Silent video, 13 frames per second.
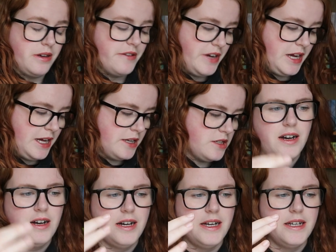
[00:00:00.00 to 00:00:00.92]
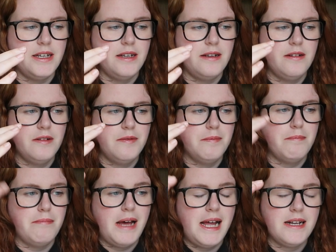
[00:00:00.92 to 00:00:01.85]
I've had. I
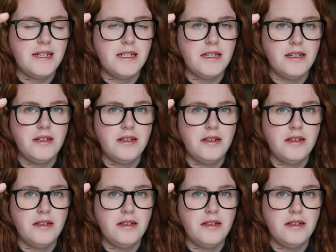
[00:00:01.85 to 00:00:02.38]
met